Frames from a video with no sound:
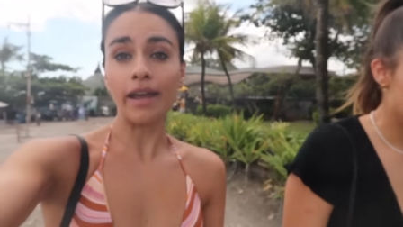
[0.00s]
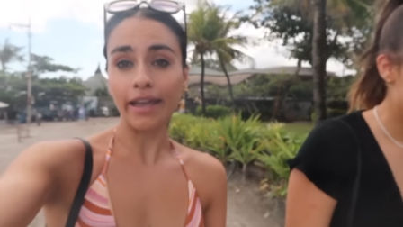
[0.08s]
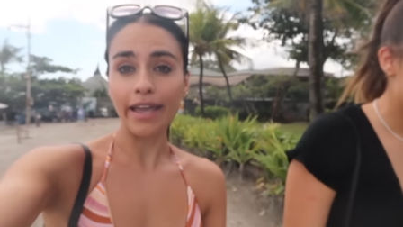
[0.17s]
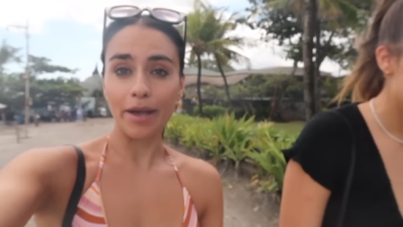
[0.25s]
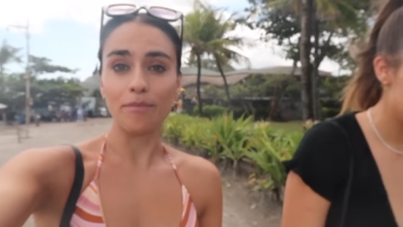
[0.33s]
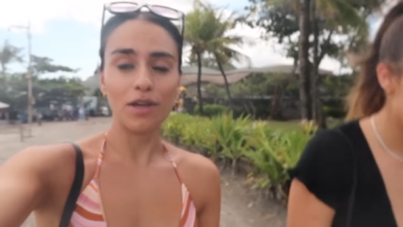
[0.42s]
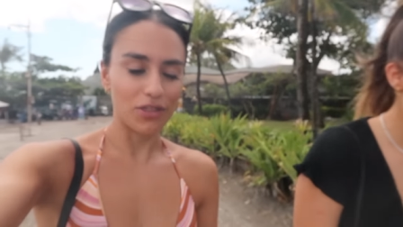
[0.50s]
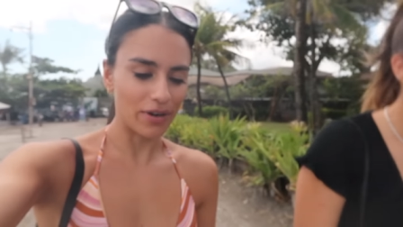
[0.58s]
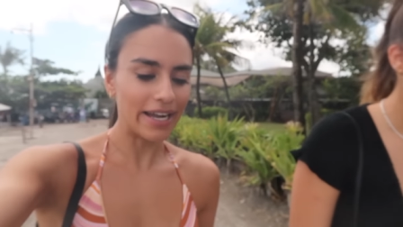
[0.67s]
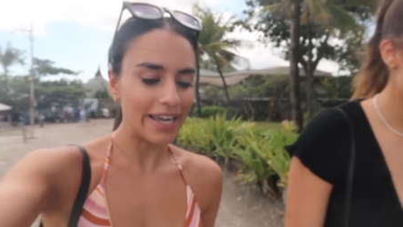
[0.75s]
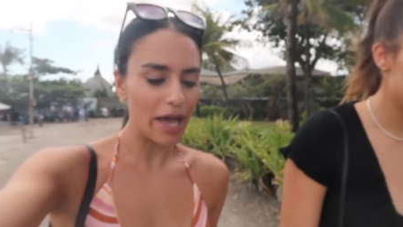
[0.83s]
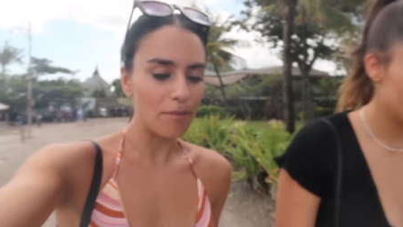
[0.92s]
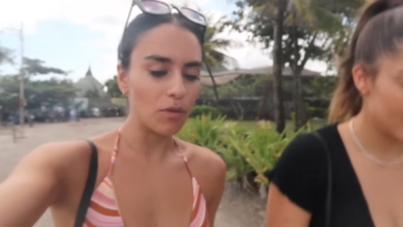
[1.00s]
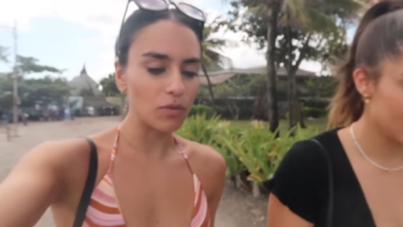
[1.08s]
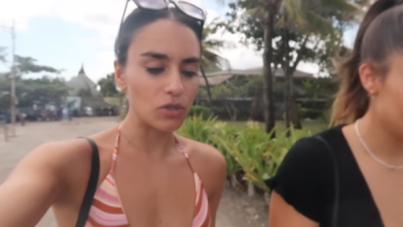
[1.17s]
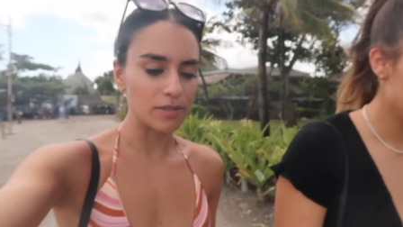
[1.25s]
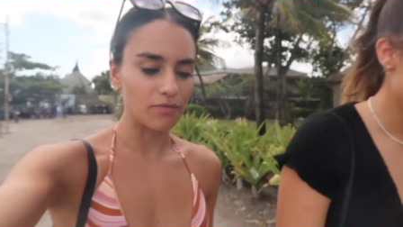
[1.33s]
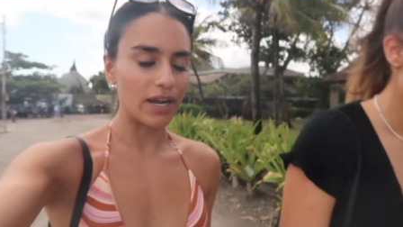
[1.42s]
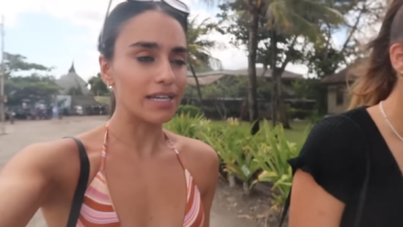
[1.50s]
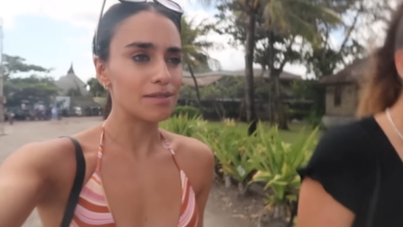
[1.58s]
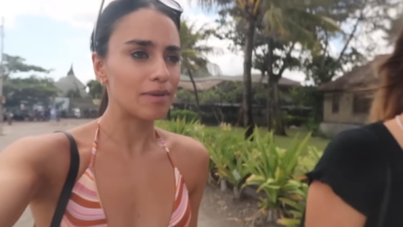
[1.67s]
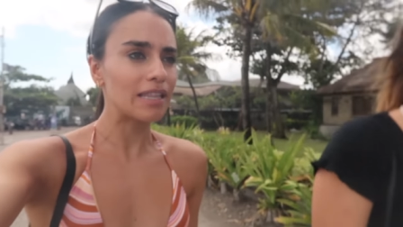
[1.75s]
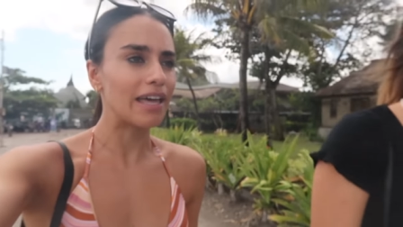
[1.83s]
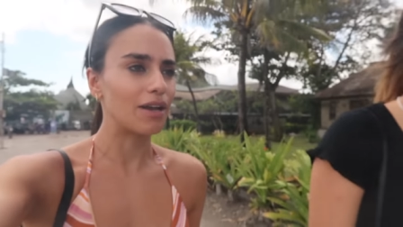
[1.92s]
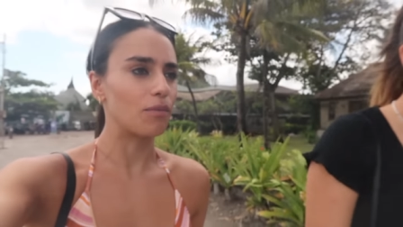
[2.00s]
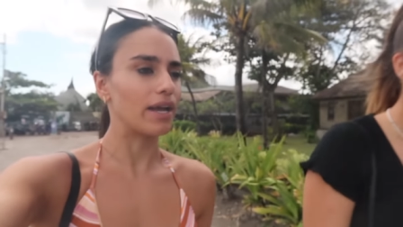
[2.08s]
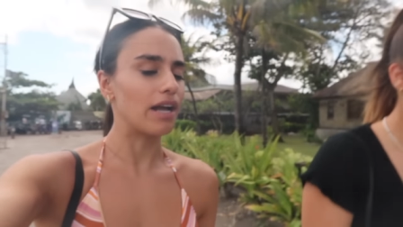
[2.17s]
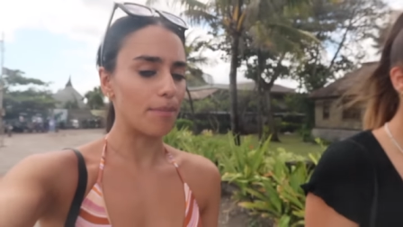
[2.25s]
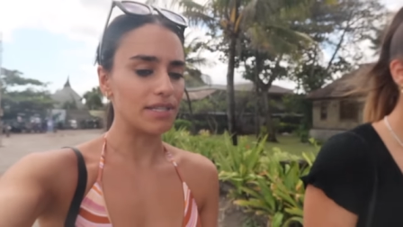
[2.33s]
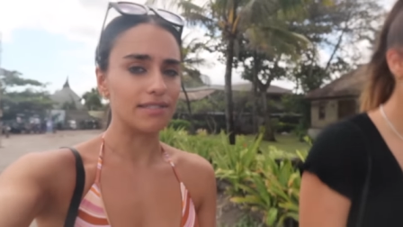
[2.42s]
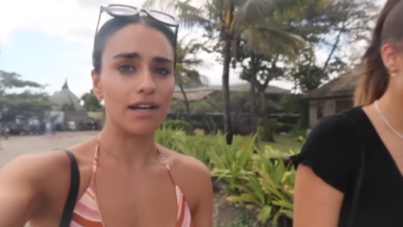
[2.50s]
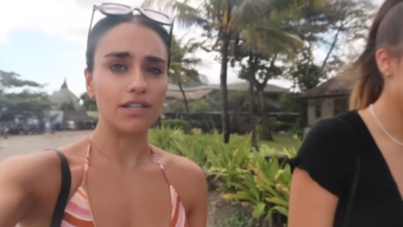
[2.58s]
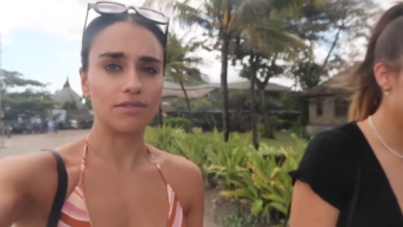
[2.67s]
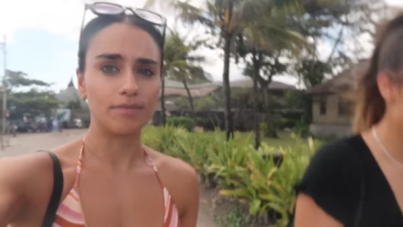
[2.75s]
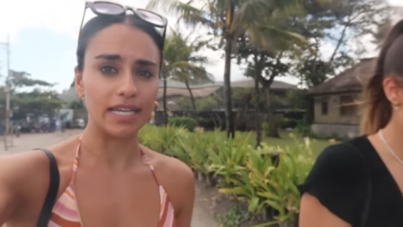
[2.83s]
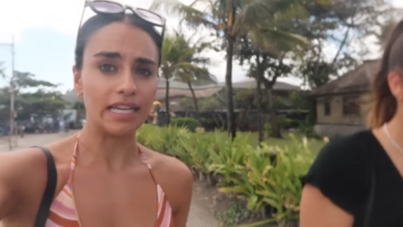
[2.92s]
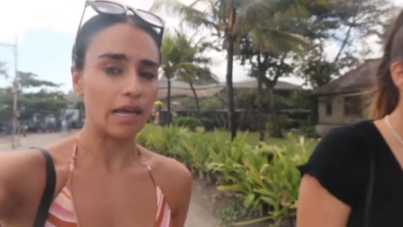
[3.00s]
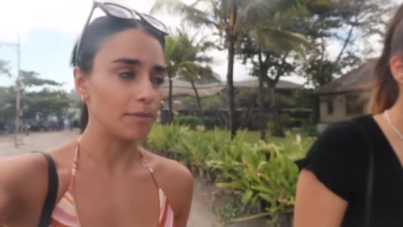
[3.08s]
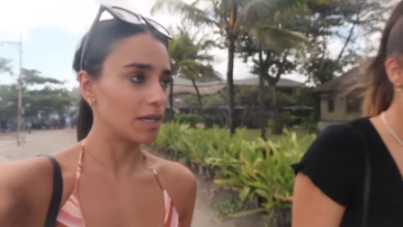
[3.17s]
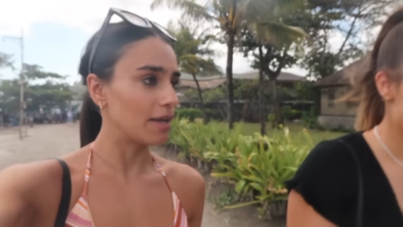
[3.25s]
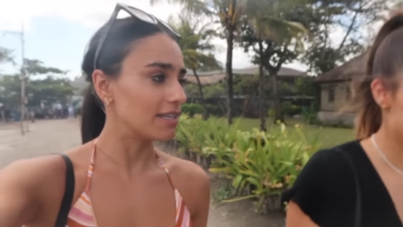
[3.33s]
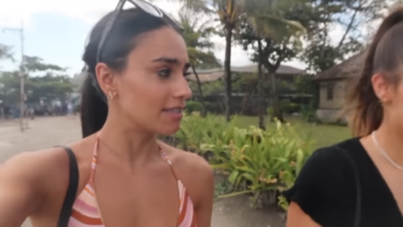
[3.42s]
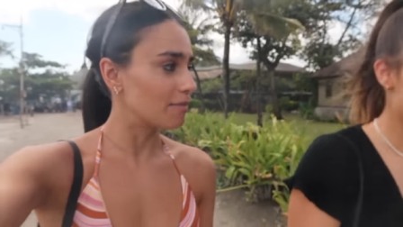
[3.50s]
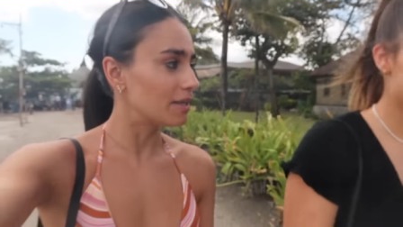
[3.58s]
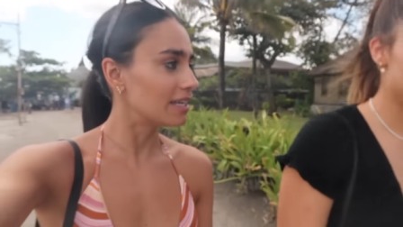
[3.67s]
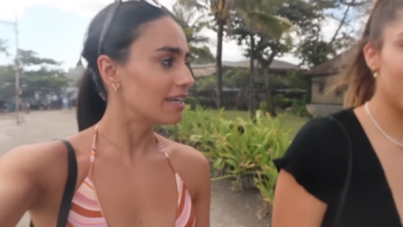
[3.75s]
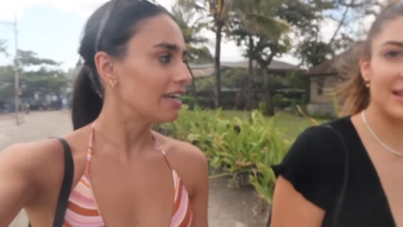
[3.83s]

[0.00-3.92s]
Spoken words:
a.m. we'll just randomly like wake up and start DMing about something.